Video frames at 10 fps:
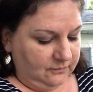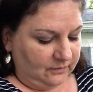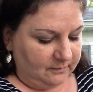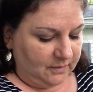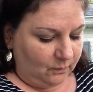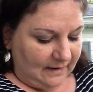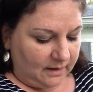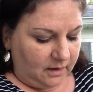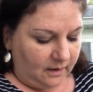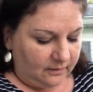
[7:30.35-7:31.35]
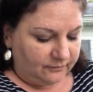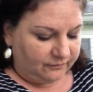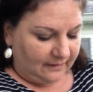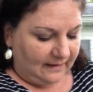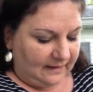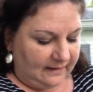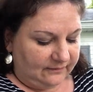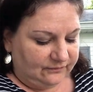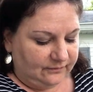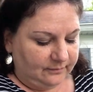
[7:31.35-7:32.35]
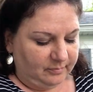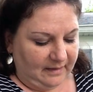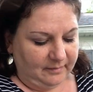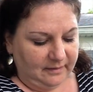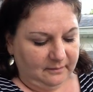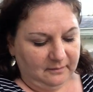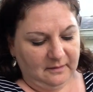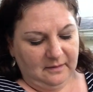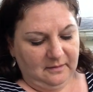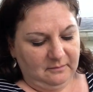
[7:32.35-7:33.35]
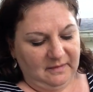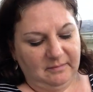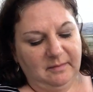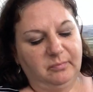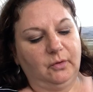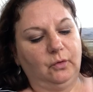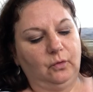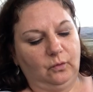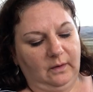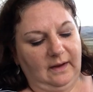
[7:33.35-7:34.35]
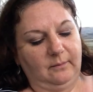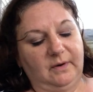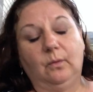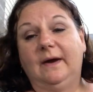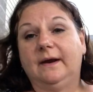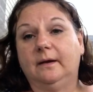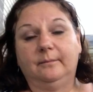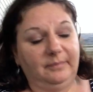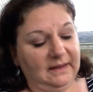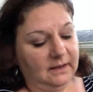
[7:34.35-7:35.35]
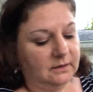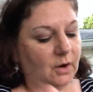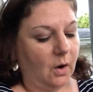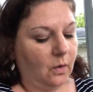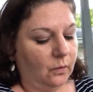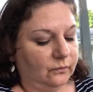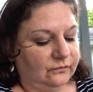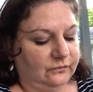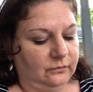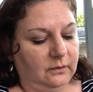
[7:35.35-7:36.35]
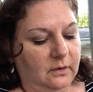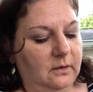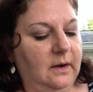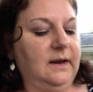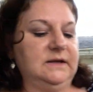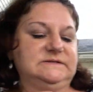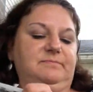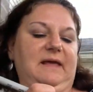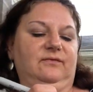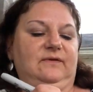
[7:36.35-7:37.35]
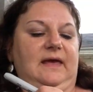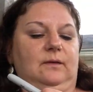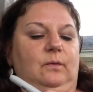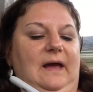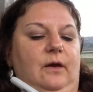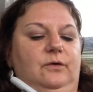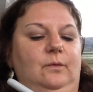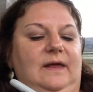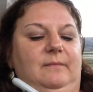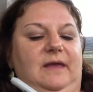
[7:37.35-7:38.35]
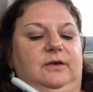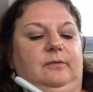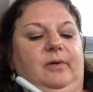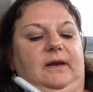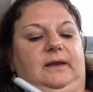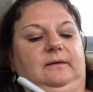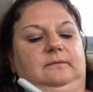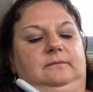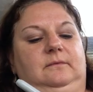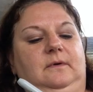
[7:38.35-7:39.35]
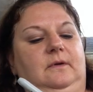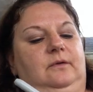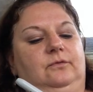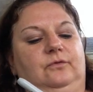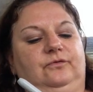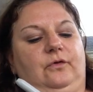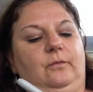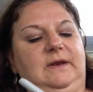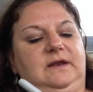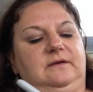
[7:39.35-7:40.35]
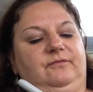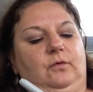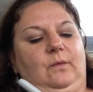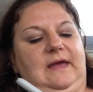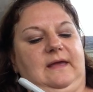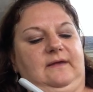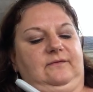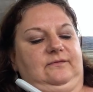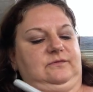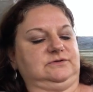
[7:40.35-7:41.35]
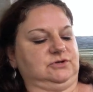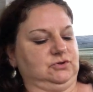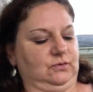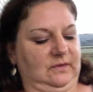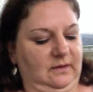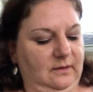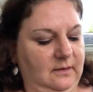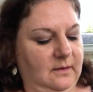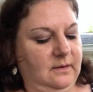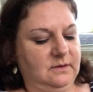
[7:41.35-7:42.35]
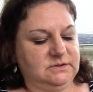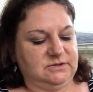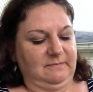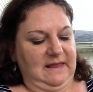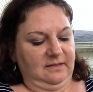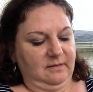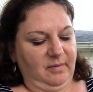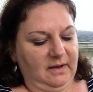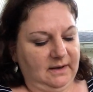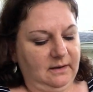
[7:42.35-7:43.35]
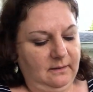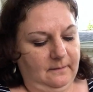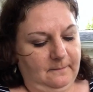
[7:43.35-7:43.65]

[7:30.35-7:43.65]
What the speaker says: So I'm going to want colorful eyes, probably maybe blue. I'm going to want a pink nose, and it depends on how you want to make your bunny. There's so many different ways to make the bunny.